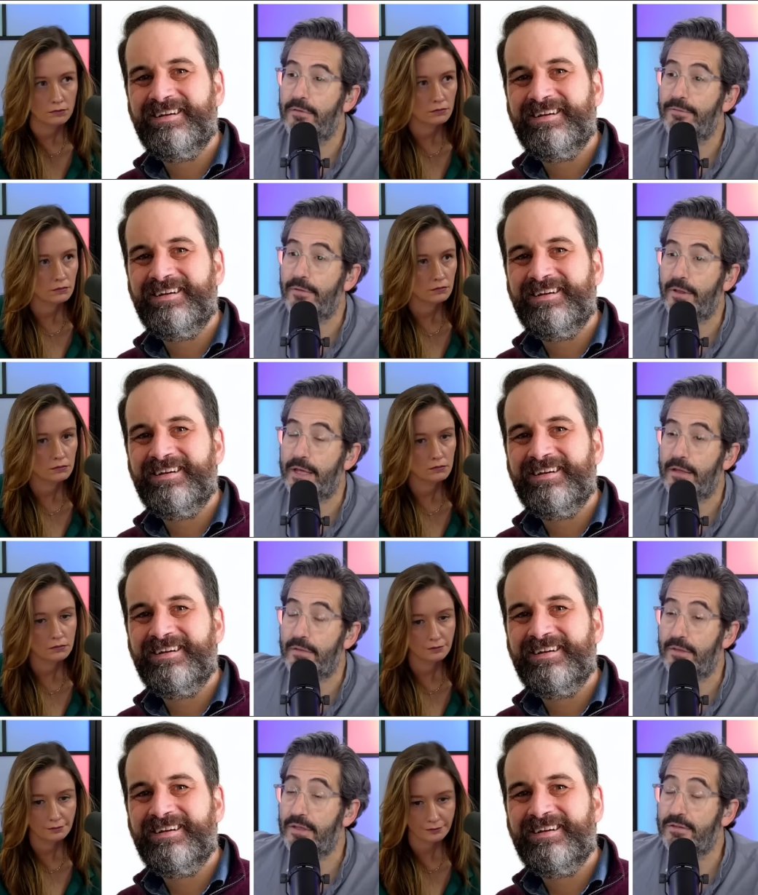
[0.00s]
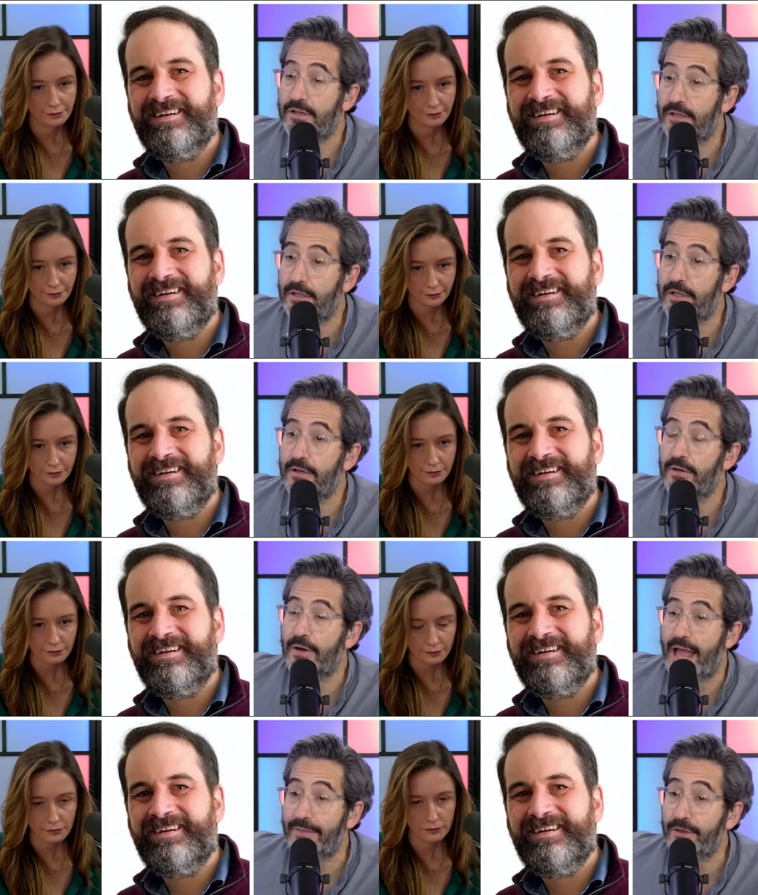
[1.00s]
Speaker 1: of like these
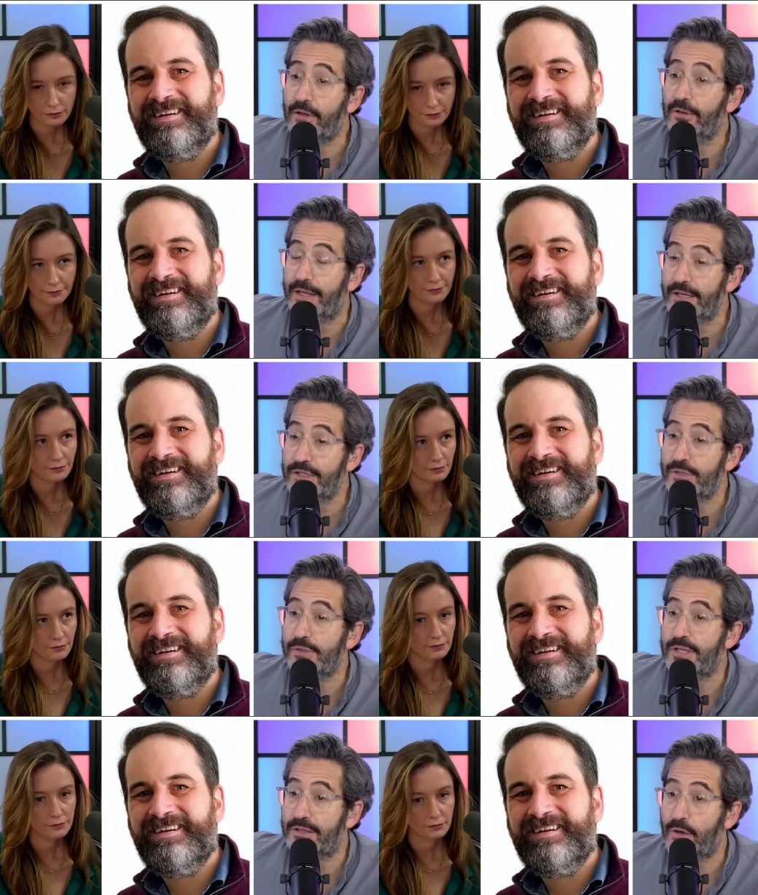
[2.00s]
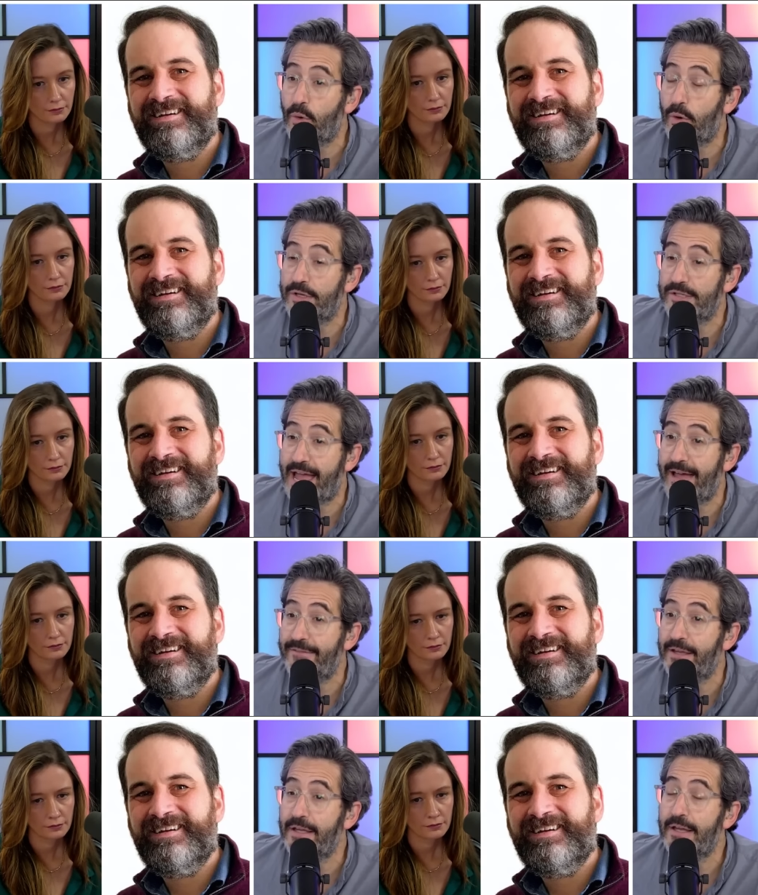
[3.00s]
clear ethical issues that the court is
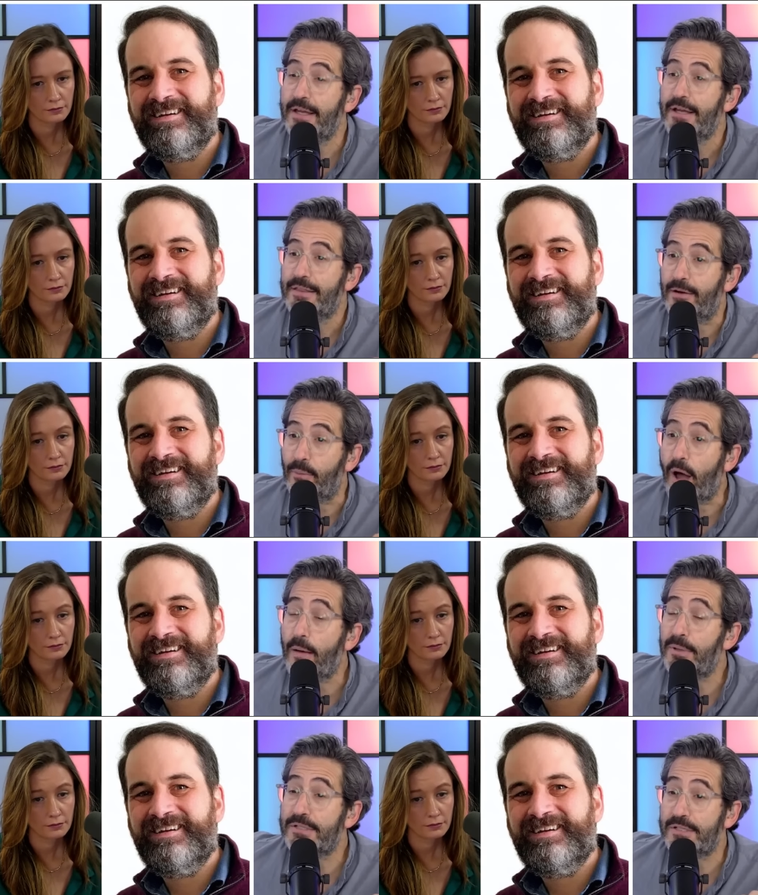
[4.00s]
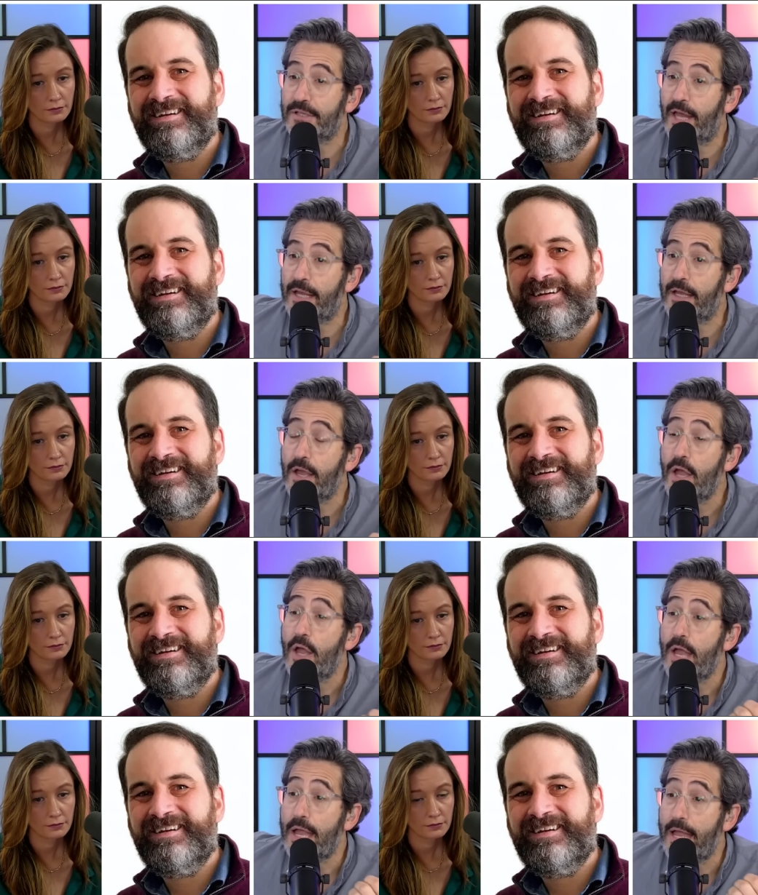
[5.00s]
having, that Roberts is like,
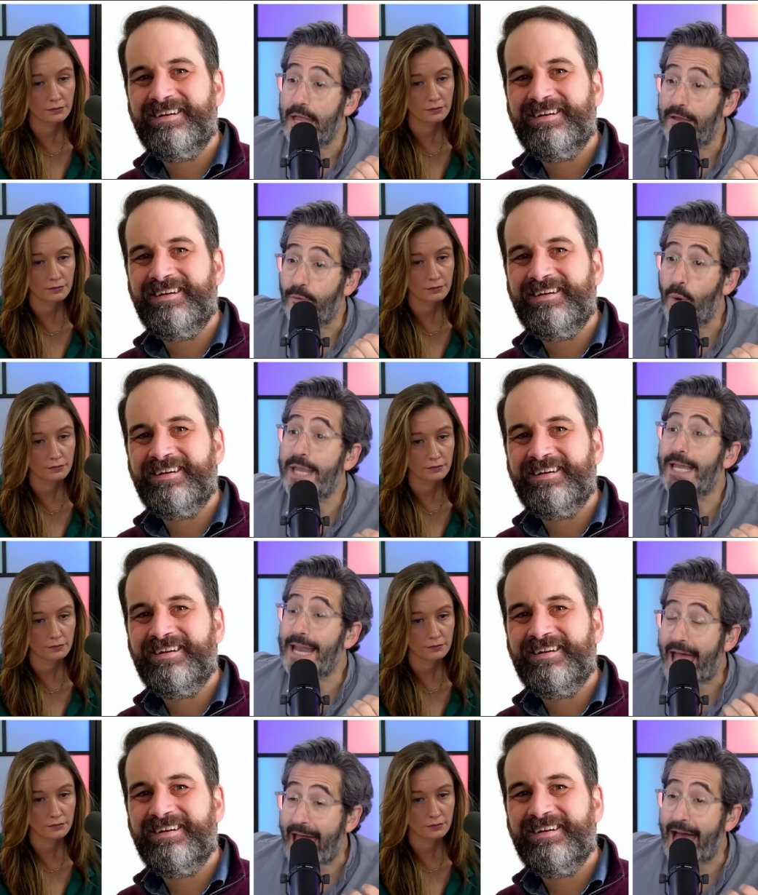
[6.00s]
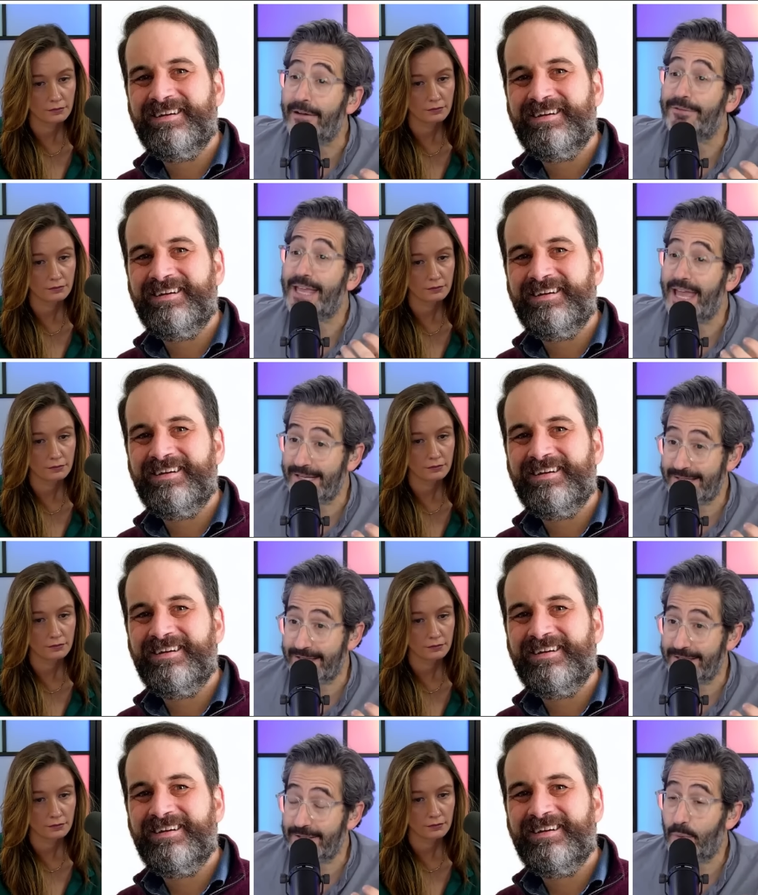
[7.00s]
if we can have
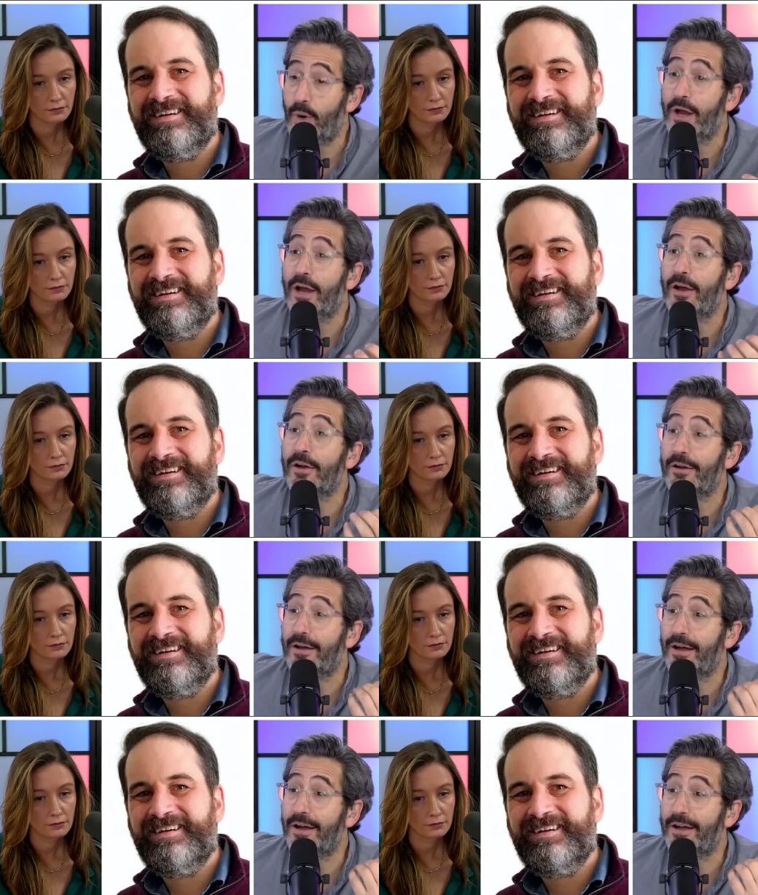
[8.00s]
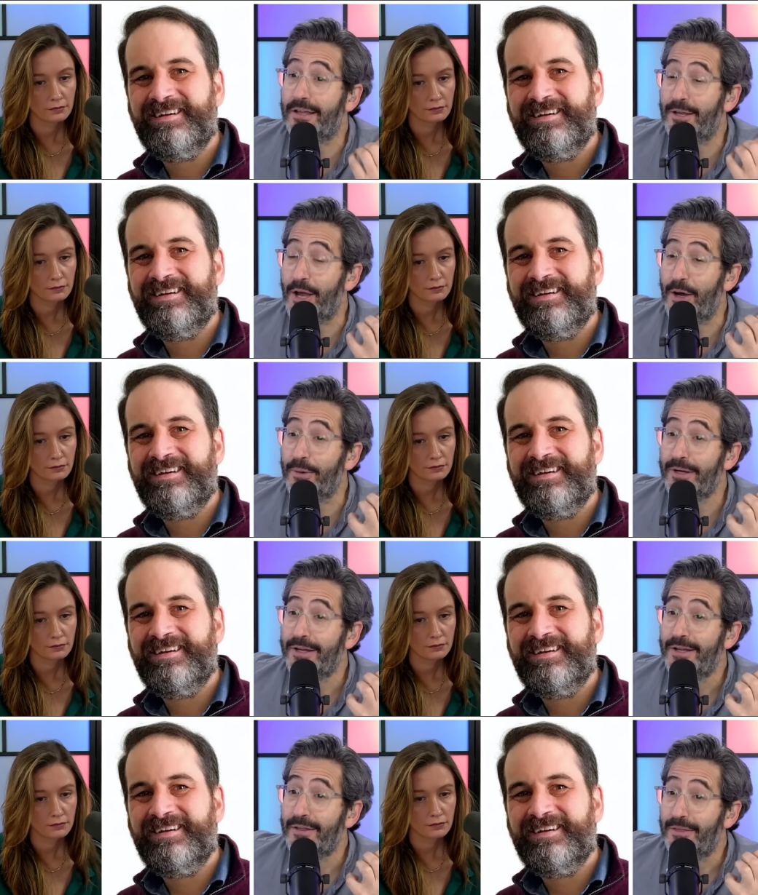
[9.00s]
cases where, uh, you know,
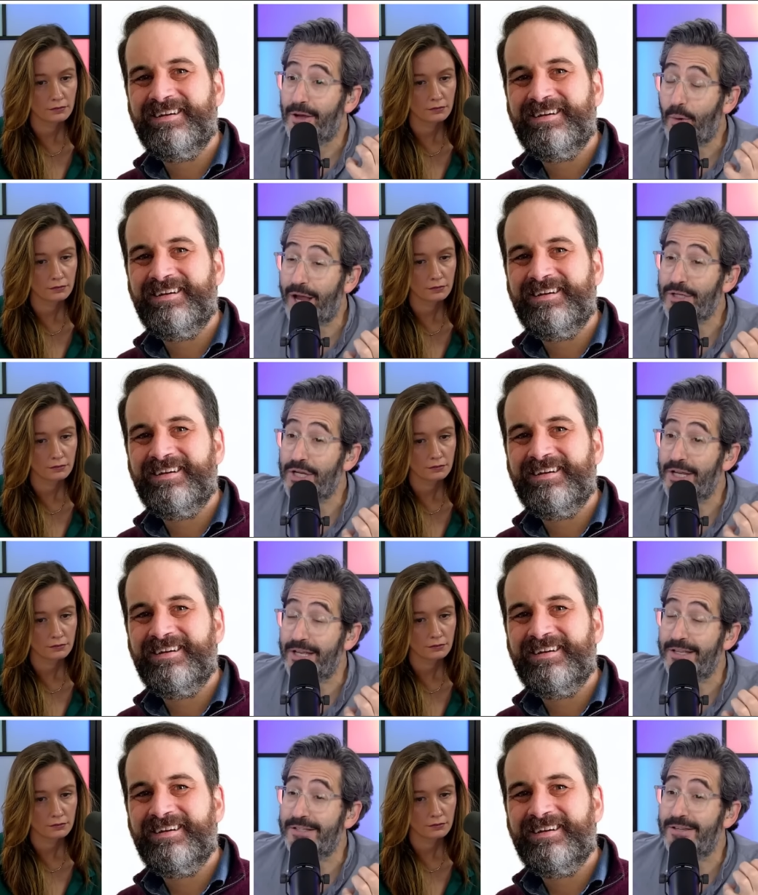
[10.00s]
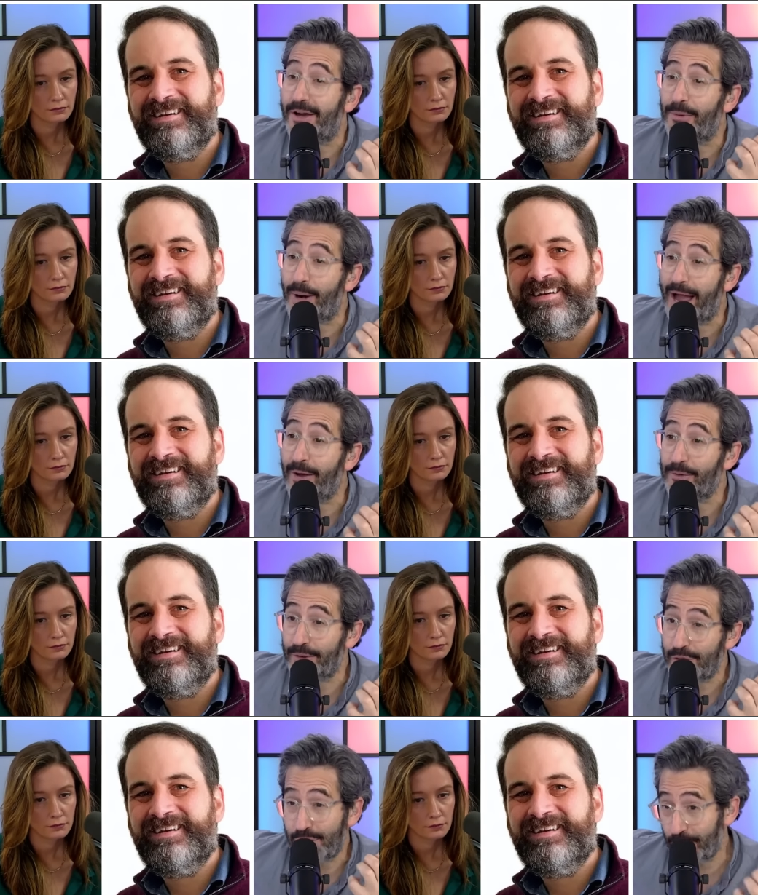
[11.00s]
the question is
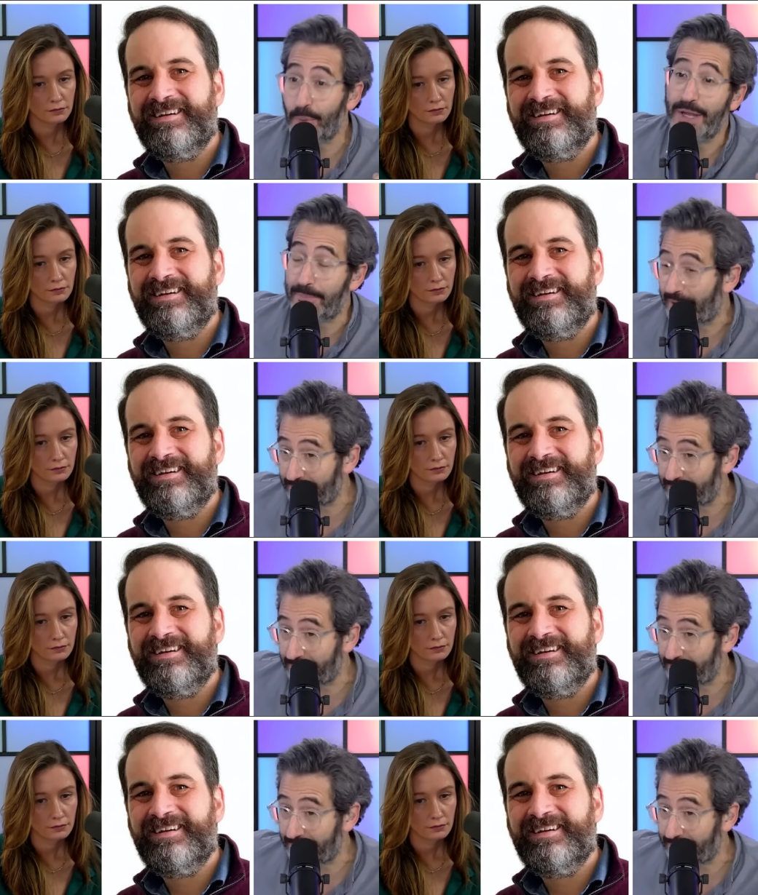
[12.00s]
around should we